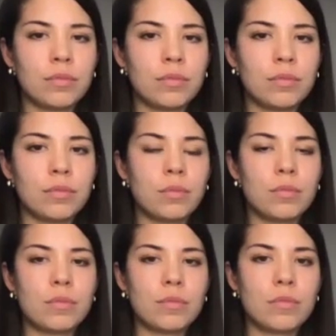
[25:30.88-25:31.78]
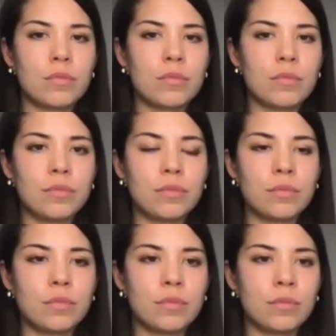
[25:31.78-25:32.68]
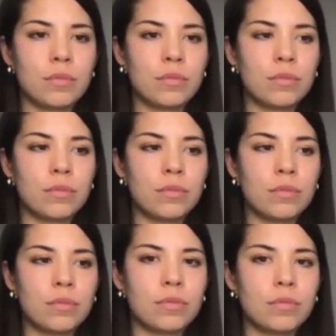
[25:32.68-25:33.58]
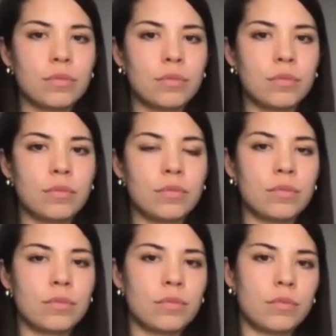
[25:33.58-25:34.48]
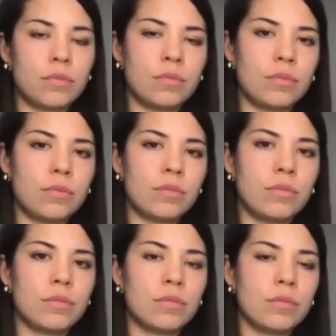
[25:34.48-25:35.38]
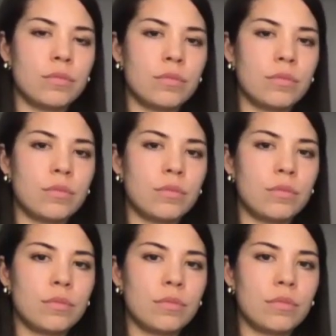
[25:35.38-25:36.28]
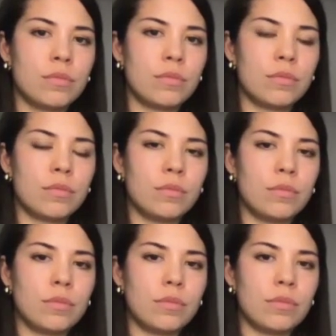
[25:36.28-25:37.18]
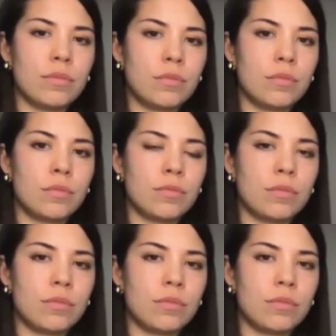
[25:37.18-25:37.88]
The person shown says nothing.